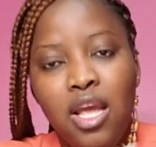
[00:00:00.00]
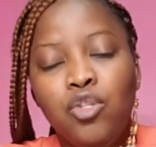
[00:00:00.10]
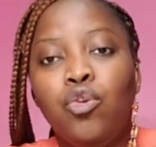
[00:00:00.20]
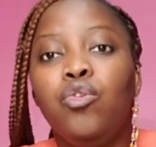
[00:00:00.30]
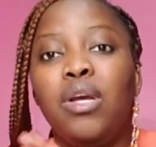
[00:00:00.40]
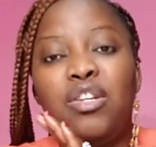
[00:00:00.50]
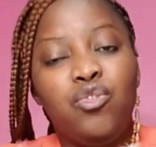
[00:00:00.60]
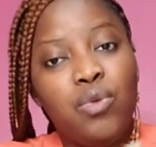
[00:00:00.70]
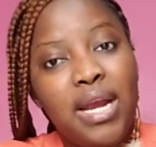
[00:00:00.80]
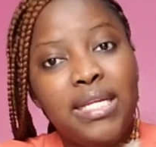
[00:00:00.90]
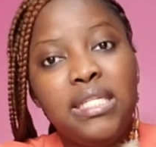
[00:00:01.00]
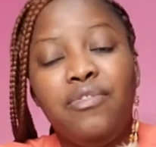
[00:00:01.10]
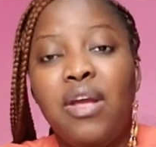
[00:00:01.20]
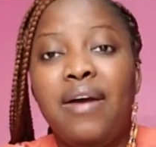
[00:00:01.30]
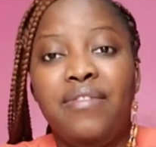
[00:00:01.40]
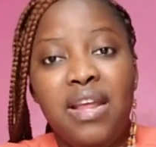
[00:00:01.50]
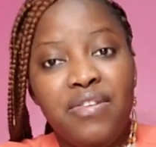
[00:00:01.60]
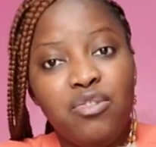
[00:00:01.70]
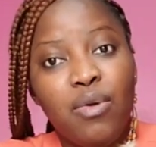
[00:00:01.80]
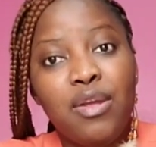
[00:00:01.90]
So you can try it. If you have
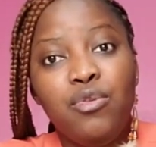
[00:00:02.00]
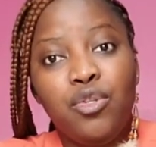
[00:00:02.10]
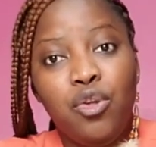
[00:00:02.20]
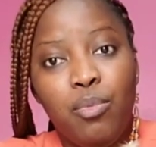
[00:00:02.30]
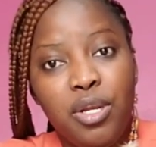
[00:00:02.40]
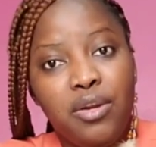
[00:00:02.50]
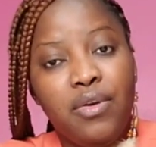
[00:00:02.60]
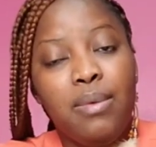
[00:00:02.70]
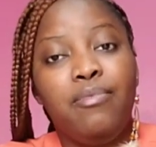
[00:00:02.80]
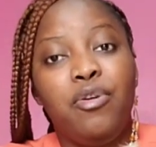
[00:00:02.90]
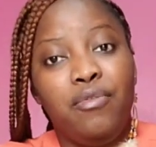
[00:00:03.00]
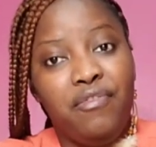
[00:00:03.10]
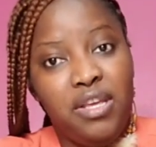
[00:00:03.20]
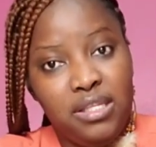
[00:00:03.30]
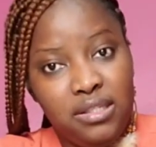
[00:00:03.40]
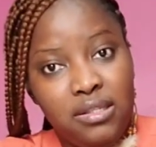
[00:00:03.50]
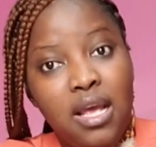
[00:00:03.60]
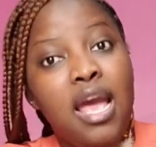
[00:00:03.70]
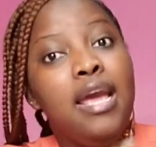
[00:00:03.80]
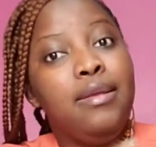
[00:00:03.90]
never tried using your body cream for your face,
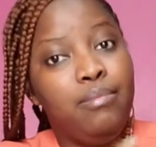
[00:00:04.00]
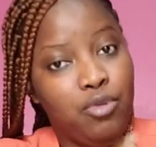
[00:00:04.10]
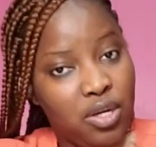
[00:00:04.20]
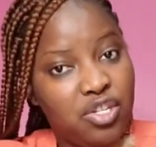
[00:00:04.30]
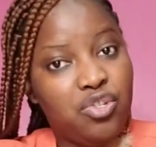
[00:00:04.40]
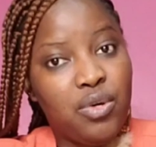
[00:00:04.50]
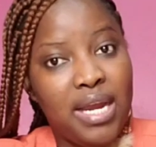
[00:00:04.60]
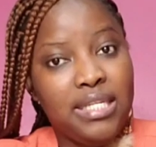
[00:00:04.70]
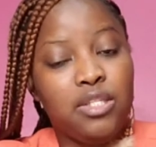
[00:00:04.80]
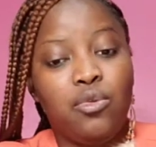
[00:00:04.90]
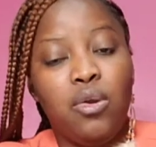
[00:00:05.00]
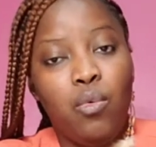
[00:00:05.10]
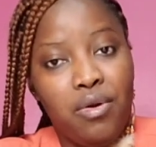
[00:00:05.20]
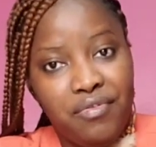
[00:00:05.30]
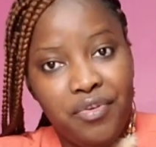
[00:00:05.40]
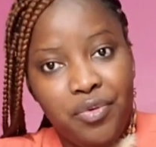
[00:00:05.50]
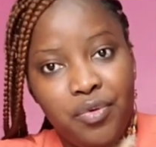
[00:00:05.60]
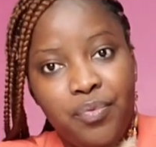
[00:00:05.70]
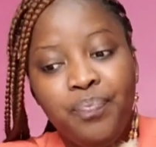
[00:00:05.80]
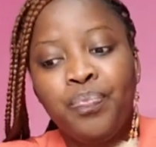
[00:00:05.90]
you can try it. It's gonna work for you.